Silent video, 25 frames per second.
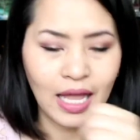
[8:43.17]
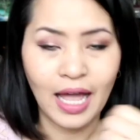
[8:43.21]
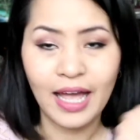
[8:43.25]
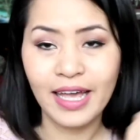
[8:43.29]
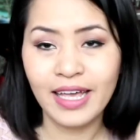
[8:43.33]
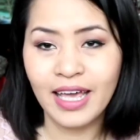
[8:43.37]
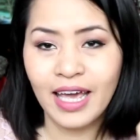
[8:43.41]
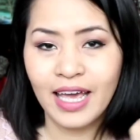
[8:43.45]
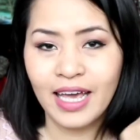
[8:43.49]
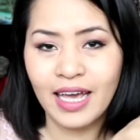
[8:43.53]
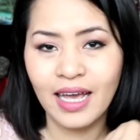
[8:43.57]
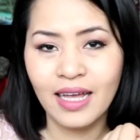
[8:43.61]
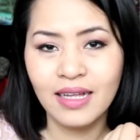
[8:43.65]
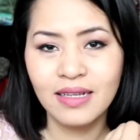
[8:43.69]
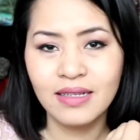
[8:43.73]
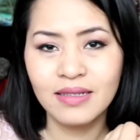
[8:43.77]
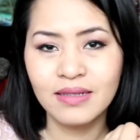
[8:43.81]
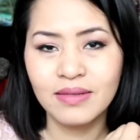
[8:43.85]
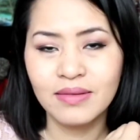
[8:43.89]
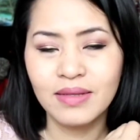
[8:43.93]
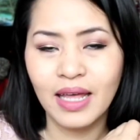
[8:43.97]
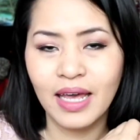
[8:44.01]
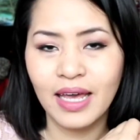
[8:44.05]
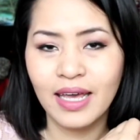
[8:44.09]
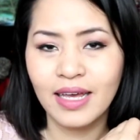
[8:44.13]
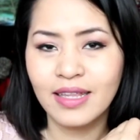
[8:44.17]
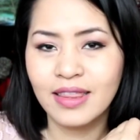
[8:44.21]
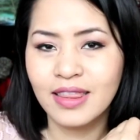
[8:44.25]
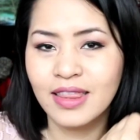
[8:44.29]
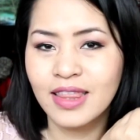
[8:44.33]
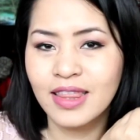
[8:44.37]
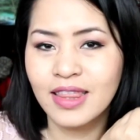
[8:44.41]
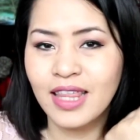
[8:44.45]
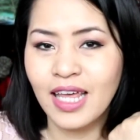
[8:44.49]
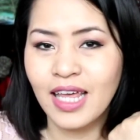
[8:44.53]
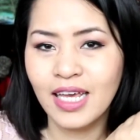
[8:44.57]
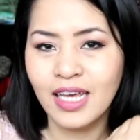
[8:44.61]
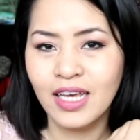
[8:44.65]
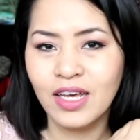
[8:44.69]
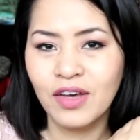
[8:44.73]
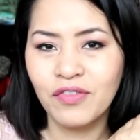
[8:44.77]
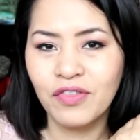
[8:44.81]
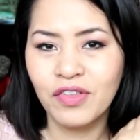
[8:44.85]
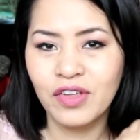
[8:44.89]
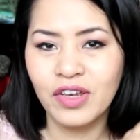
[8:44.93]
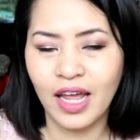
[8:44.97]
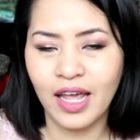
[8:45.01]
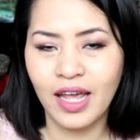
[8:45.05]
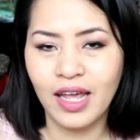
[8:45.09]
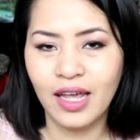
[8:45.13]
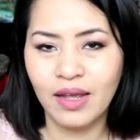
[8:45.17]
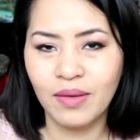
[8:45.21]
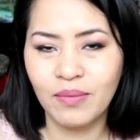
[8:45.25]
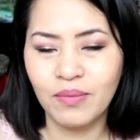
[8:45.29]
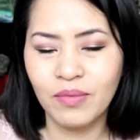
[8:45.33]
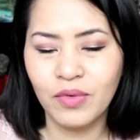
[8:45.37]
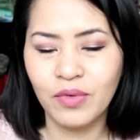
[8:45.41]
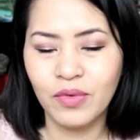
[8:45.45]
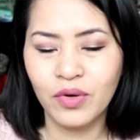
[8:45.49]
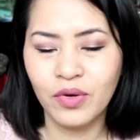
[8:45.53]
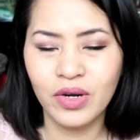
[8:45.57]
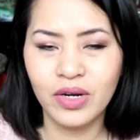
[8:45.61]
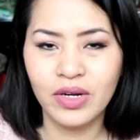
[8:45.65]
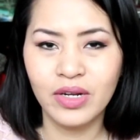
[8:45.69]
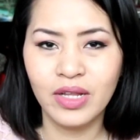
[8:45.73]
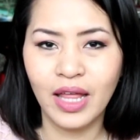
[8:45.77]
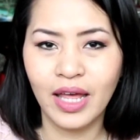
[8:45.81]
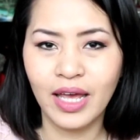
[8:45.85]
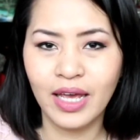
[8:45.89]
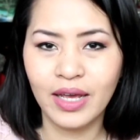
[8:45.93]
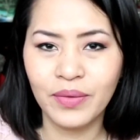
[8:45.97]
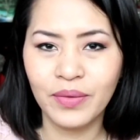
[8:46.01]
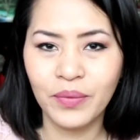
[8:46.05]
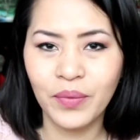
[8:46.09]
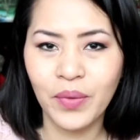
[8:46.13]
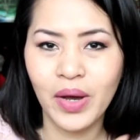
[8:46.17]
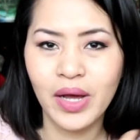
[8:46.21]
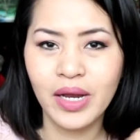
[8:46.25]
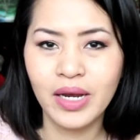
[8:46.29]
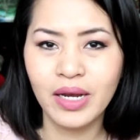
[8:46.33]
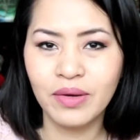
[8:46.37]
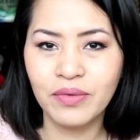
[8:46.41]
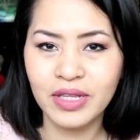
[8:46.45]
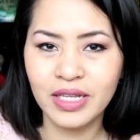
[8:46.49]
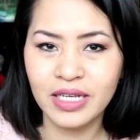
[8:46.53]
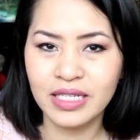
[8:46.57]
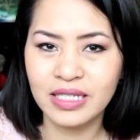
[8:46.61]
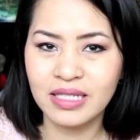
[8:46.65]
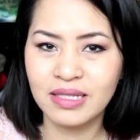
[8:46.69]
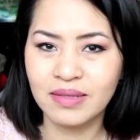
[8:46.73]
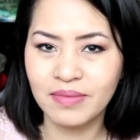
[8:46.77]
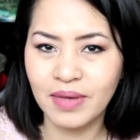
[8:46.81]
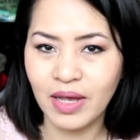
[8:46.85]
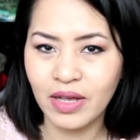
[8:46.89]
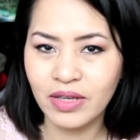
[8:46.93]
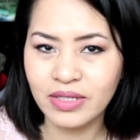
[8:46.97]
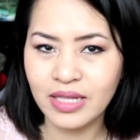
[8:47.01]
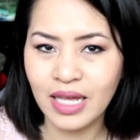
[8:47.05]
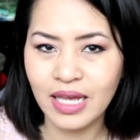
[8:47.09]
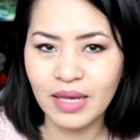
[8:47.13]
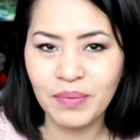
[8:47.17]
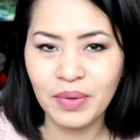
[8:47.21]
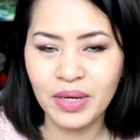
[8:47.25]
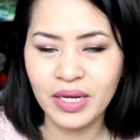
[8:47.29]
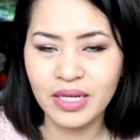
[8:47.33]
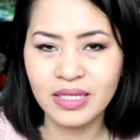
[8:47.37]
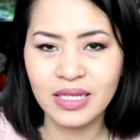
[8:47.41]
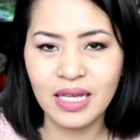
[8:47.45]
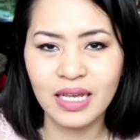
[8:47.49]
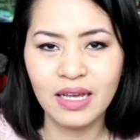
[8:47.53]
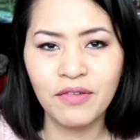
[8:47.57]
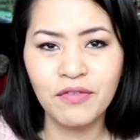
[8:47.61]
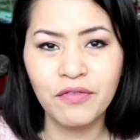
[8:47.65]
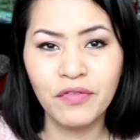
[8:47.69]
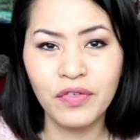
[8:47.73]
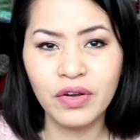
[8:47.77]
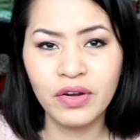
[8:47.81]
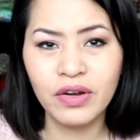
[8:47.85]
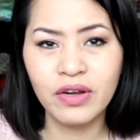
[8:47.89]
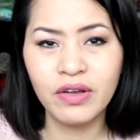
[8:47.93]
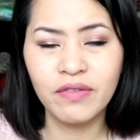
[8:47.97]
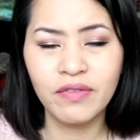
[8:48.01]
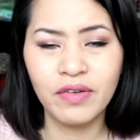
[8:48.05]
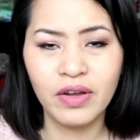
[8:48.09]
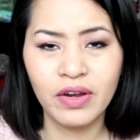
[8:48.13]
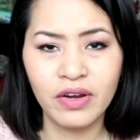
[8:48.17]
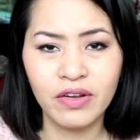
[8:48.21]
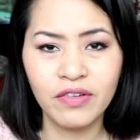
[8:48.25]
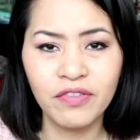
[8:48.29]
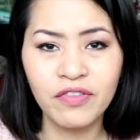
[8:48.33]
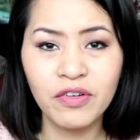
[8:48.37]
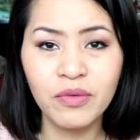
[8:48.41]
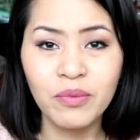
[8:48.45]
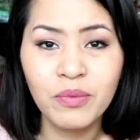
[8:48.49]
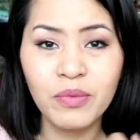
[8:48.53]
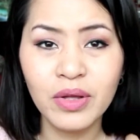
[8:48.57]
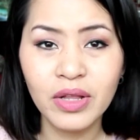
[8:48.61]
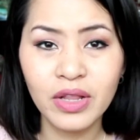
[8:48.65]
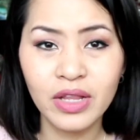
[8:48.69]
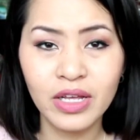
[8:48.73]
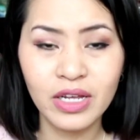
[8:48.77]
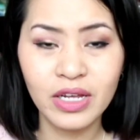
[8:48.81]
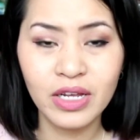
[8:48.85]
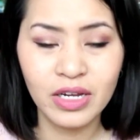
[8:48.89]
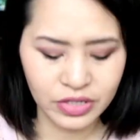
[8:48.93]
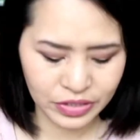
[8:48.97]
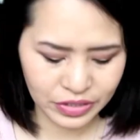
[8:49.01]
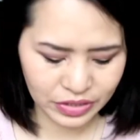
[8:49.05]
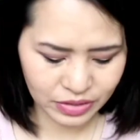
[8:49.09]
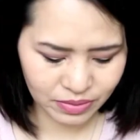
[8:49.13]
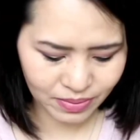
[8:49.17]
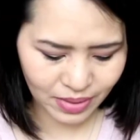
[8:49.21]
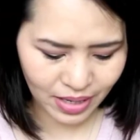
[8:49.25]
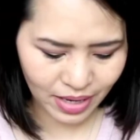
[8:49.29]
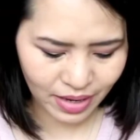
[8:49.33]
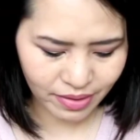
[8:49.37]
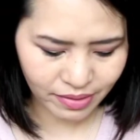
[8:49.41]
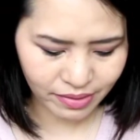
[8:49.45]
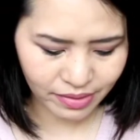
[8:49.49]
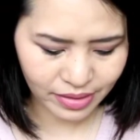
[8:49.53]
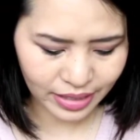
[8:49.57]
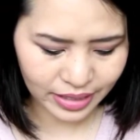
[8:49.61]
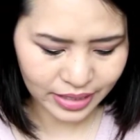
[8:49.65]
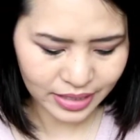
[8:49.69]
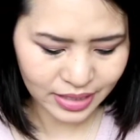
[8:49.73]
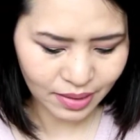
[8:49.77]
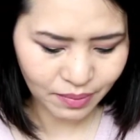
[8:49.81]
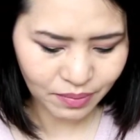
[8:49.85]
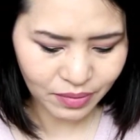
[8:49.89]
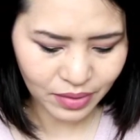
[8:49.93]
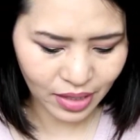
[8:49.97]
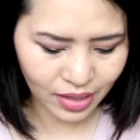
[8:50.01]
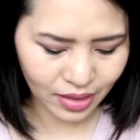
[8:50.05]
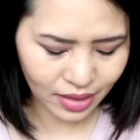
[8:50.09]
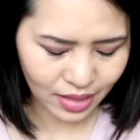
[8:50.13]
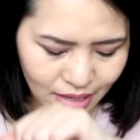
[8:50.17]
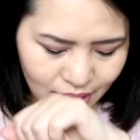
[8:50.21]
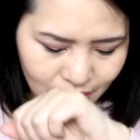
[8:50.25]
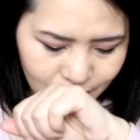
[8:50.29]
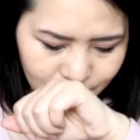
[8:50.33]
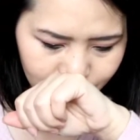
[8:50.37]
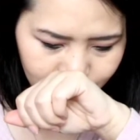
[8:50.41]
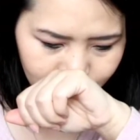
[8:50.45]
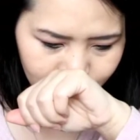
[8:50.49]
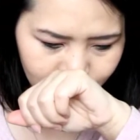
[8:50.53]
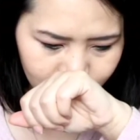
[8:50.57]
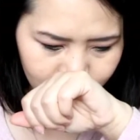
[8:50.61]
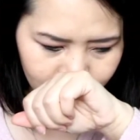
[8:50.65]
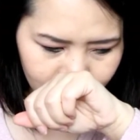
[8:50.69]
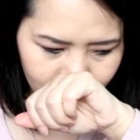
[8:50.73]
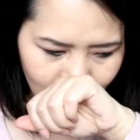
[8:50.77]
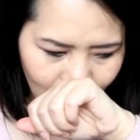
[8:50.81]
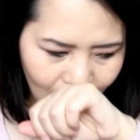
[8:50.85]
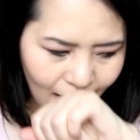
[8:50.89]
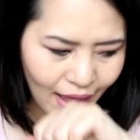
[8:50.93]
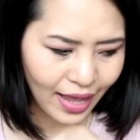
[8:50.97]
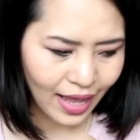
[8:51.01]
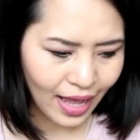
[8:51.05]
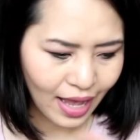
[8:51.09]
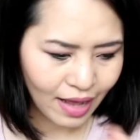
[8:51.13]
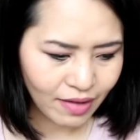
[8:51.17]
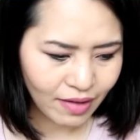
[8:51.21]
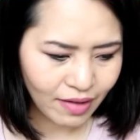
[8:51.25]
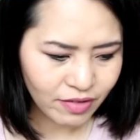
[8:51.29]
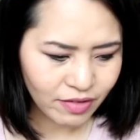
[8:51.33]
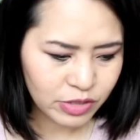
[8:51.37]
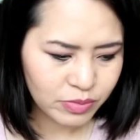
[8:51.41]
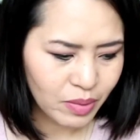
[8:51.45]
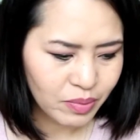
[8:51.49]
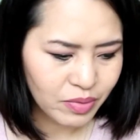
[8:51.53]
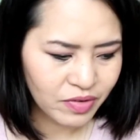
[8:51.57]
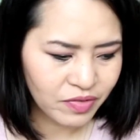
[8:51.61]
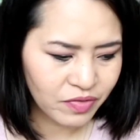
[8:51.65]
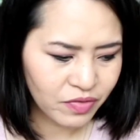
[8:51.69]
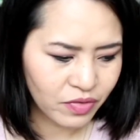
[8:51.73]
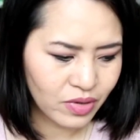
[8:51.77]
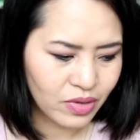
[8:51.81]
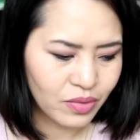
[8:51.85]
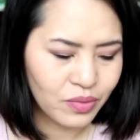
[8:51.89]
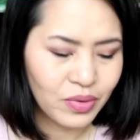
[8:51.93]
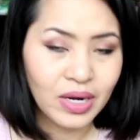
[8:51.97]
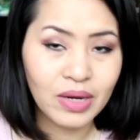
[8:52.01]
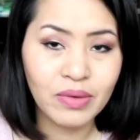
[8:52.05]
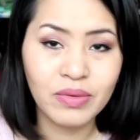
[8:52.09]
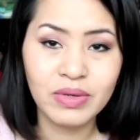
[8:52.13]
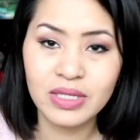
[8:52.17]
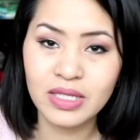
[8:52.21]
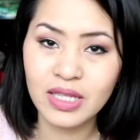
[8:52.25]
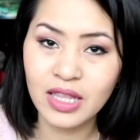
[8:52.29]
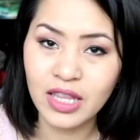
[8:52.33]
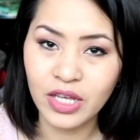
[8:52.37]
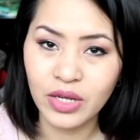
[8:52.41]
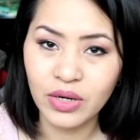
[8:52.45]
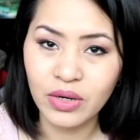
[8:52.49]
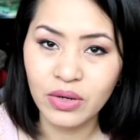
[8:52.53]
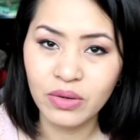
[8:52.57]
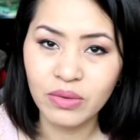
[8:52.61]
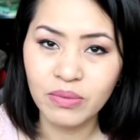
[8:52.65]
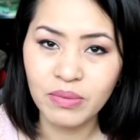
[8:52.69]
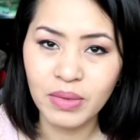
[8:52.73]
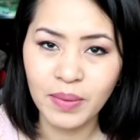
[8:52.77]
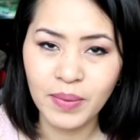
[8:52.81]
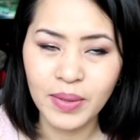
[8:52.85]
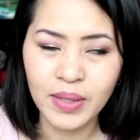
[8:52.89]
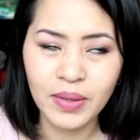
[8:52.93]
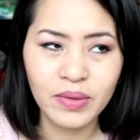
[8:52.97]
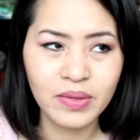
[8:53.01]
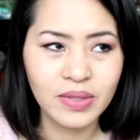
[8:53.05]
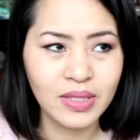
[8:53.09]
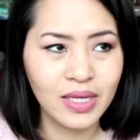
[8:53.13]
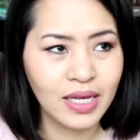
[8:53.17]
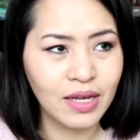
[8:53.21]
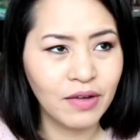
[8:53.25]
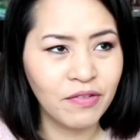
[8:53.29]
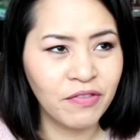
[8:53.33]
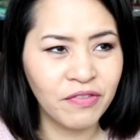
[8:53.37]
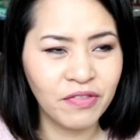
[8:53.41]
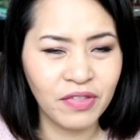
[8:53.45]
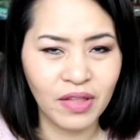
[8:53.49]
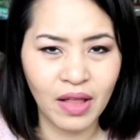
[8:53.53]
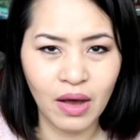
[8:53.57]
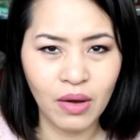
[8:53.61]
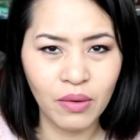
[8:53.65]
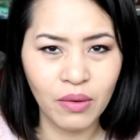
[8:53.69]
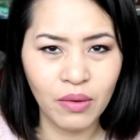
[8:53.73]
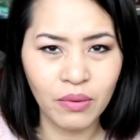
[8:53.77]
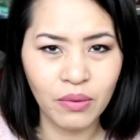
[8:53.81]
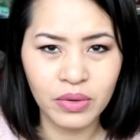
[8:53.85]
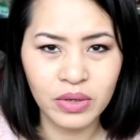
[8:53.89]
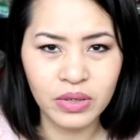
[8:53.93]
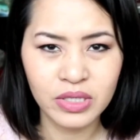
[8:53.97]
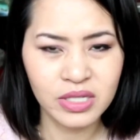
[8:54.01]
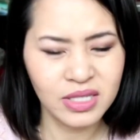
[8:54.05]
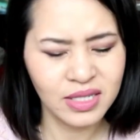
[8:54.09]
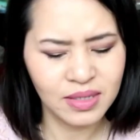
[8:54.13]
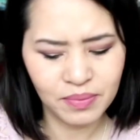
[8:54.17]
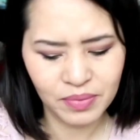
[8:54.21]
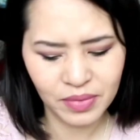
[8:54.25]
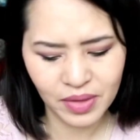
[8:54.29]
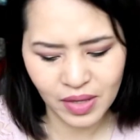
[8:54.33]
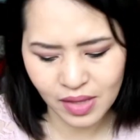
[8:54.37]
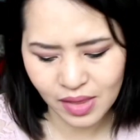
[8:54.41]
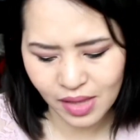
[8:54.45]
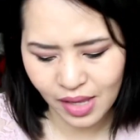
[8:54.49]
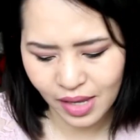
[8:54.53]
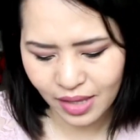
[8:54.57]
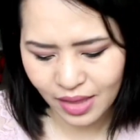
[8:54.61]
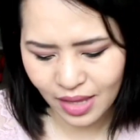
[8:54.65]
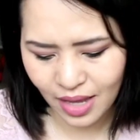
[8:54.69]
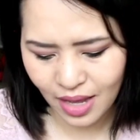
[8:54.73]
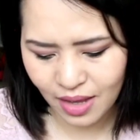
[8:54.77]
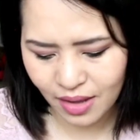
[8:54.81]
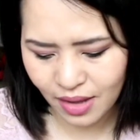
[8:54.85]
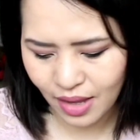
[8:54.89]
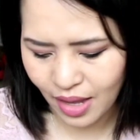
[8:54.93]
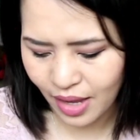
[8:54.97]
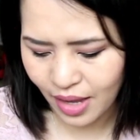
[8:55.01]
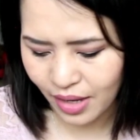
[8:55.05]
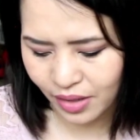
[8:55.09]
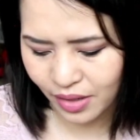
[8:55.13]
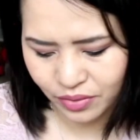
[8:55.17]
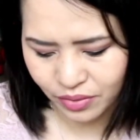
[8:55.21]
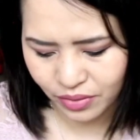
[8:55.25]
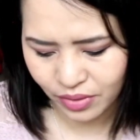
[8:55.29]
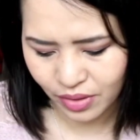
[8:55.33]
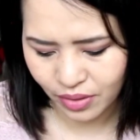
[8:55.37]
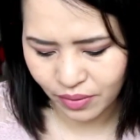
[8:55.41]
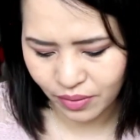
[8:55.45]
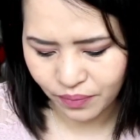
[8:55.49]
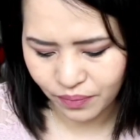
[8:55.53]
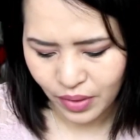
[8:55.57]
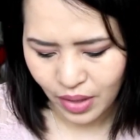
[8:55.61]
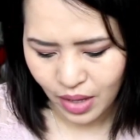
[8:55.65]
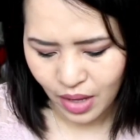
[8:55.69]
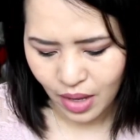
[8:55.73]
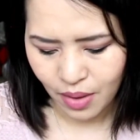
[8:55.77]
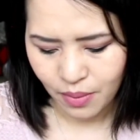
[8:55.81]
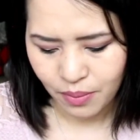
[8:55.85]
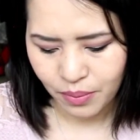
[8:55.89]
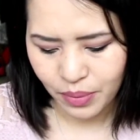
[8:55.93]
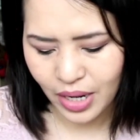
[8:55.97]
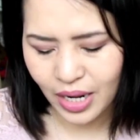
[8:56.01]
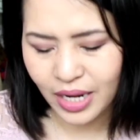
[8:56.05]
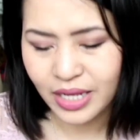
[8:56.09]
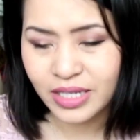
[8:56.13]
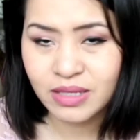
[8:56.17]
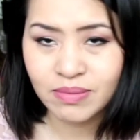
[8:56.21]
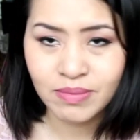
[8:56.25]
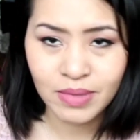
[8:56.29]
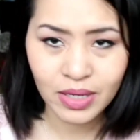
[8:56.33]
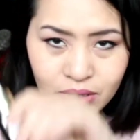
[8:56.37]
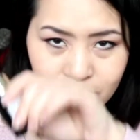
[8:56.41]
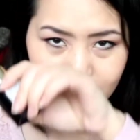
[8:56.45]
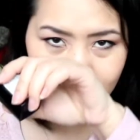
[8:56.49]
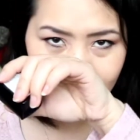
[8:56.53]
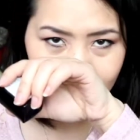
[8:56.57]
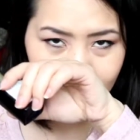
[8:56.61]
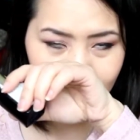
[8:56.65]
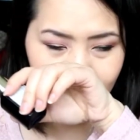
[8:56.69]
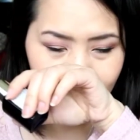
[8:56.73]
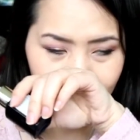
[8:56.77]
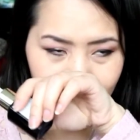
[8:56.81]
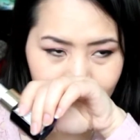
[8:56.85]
I can't like think of a name or like what it really smells like, but it's like a very familiar smell, like something that I have smelled before when I was little. Maybe it was like a flower or something like that. I don't know, but it smells